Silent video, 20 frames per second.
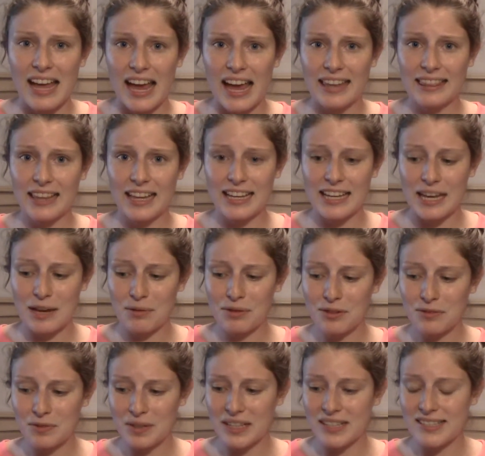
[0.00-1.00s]
And like it
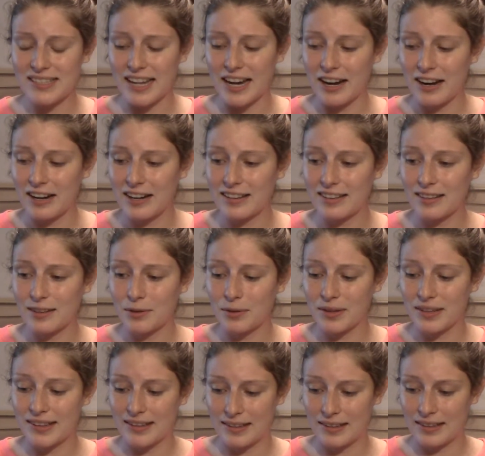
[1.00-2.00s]
was really scary because there
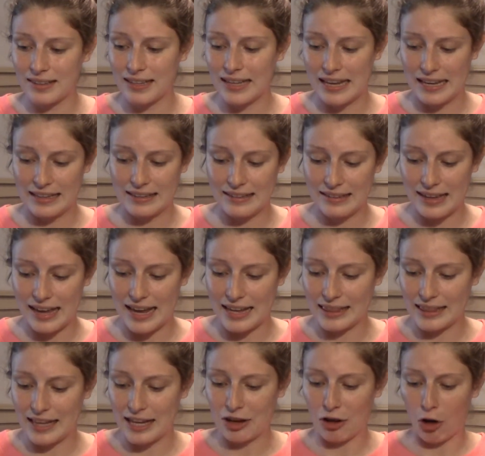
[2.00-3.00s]
was kids in
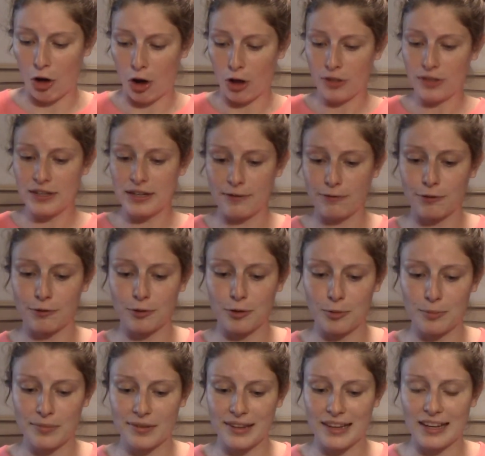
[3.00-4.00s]
like all the different
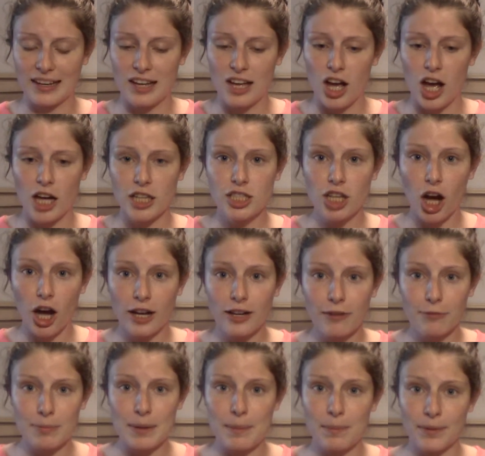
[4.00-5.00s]
rooms, like a ton
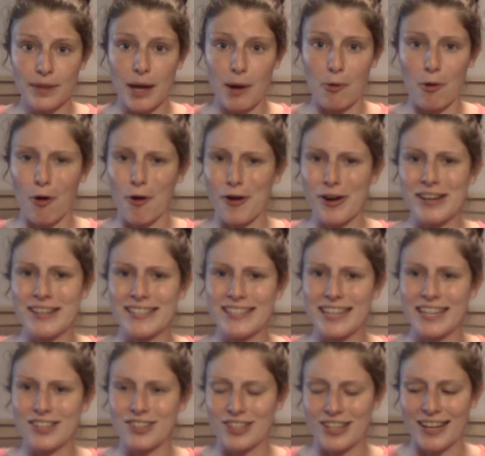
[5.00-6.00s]
of people that were
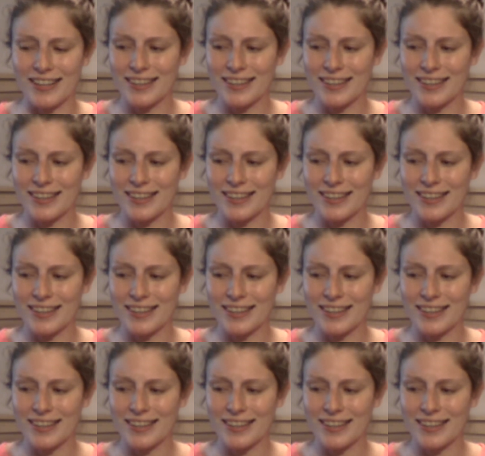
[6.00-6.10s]
orientation.